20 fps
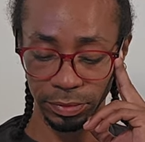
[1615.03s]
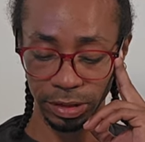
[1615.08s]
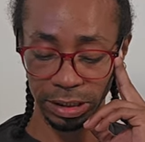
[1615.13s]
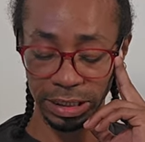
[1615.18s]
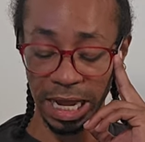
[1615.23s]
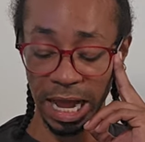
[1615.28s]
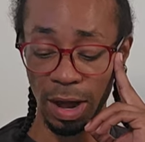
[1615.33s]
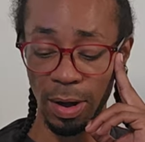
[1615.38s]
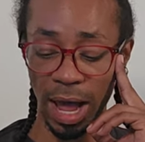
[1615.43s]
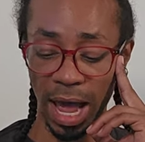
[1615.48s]

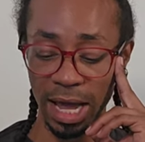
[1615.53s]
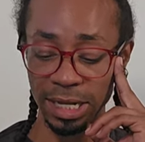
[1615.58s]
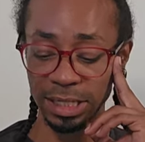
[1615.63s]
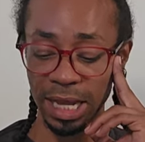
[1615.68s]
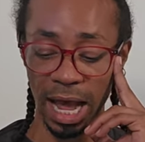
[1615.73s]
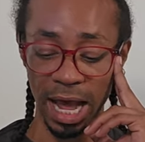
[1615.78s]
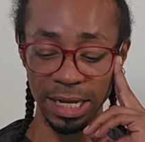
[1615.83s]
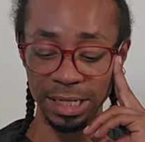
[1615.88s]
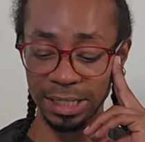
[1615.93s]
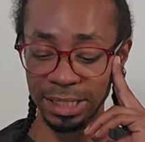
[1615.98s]
now, as
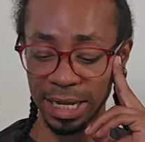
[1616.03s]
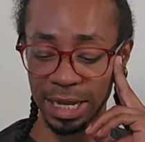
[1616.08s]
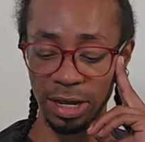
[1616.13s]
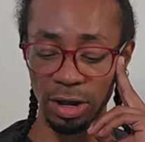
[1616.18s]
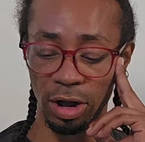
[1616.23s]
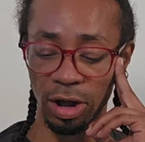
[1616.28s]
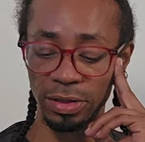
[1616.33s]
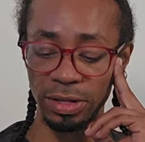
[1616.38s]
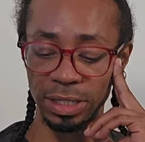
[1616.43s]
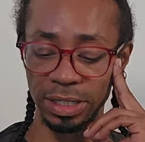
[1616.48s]
I say
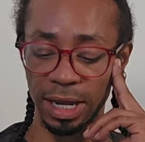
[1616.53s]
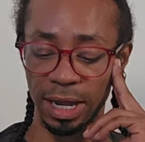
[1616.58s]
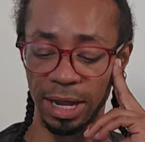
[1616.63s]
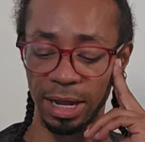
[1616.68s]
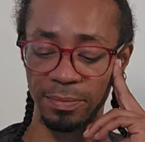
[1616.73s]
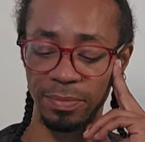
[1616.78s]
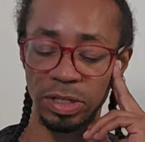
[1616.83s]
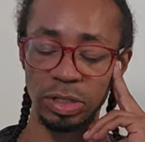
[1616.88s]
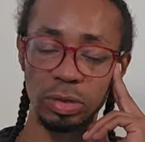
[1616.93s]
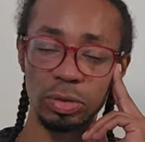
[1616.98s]
all the
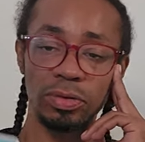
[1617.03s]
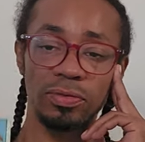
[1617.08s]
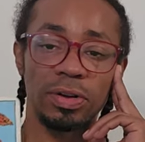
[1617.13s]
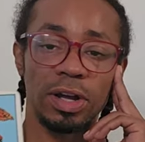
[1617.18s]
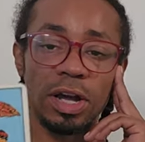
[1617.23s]
time, the Two of